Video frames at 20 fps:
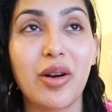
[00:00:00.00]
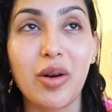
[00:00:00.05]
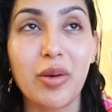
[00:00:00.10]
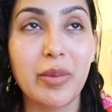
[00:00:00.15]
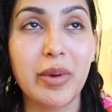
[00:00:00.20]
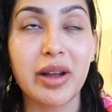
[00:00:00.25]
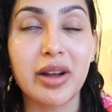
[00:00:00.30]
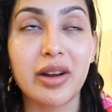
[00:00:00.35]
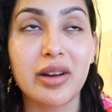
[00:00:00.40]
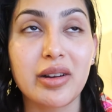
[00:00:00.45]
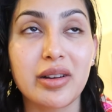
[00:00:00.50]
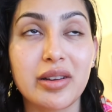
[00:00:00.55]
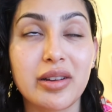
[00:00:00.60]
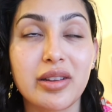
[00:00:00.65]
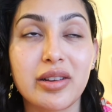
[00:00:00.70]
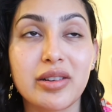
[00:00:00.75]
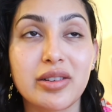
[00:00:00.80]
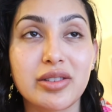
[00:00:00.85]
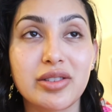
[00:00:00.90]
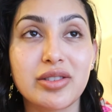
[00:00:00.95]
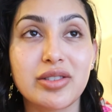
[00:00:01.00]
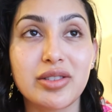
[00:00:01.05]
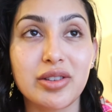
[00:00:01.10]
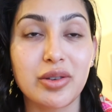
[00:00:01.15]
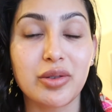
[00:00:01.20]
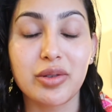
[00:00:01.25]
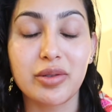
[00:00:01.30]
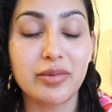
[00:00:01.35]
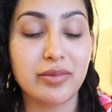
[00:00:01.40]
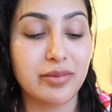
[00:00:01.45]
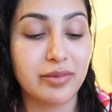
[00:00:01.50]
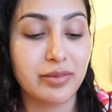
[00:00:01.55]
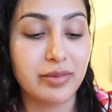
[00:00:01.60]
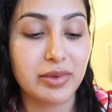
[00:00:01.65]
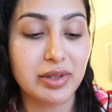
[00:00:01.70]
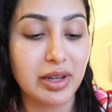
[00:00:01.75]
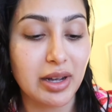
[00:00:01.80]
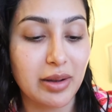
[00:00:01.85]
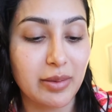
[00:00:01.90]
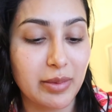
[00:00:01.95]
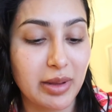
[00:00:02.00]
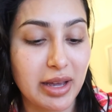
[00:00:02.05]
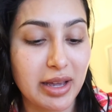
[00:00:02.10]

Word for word: oh my god, you're so dumb.